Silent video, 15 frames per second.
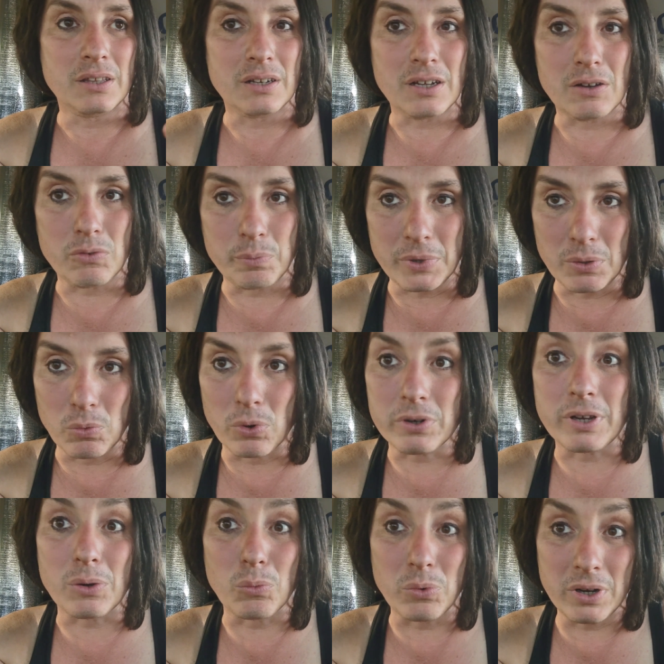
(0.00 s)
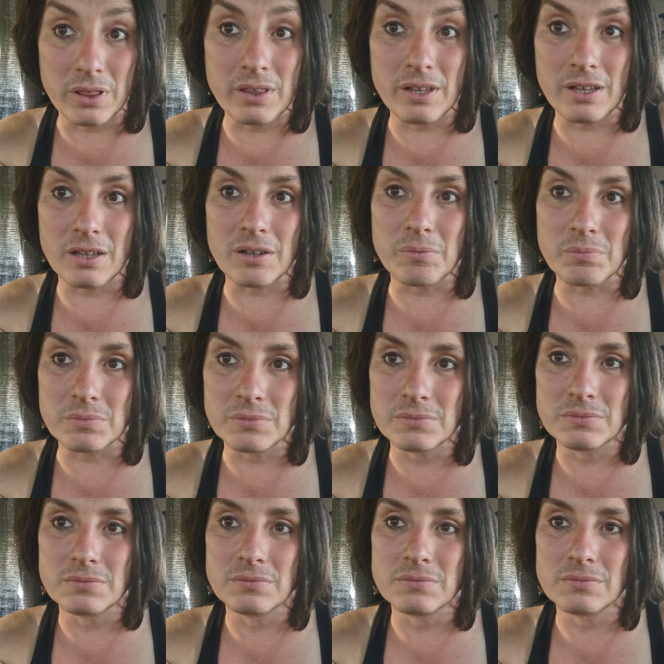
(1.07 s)
then I would be working with him,
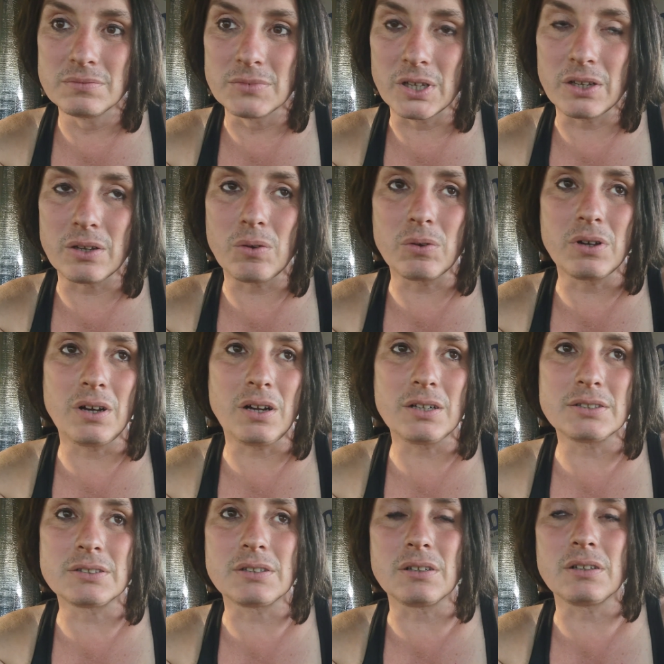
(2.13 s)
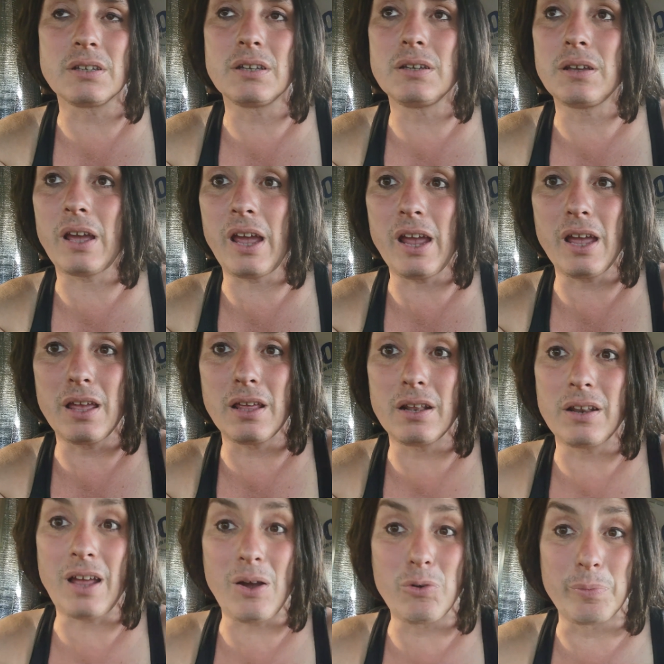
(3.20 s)
you know, constantly,
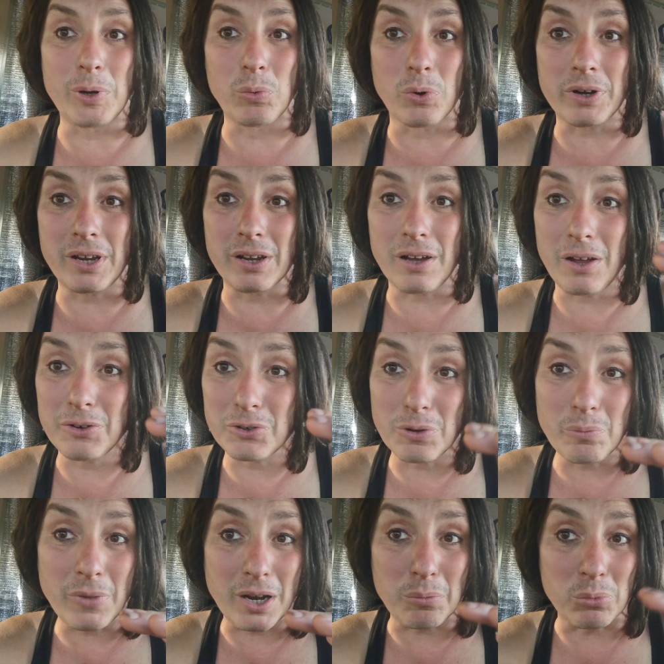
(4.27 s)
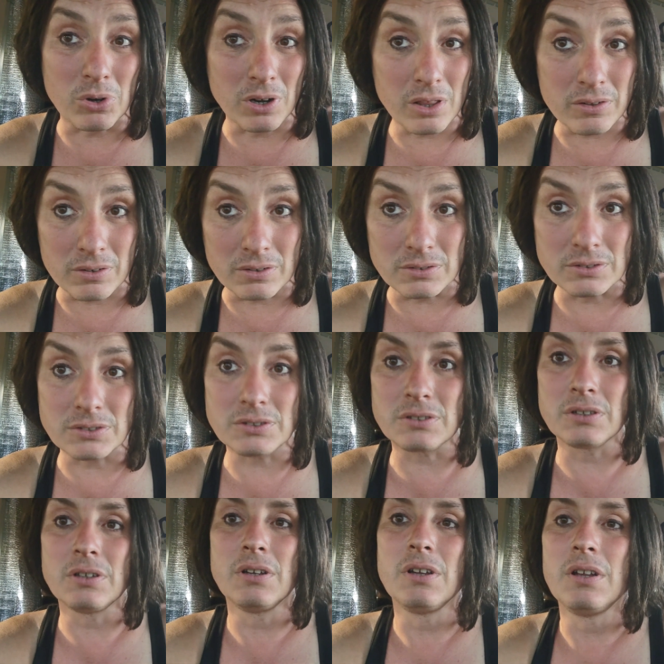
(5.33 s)
and I would be working under my
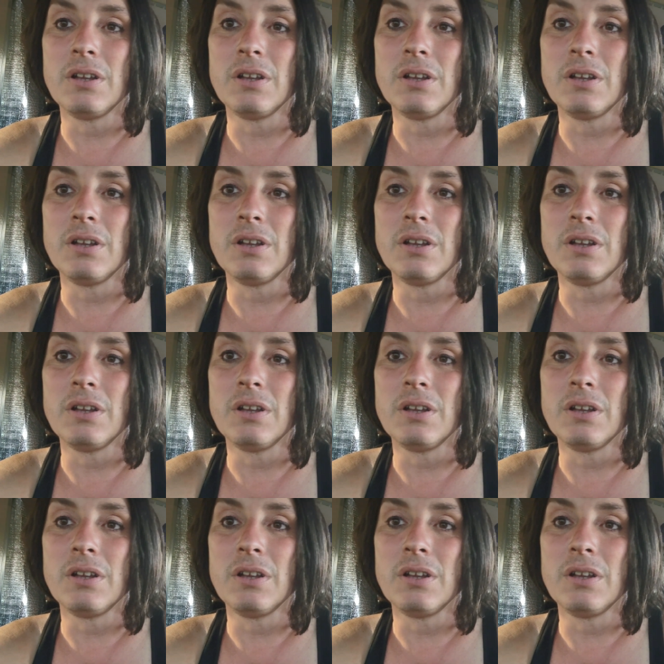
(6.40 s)
brothers,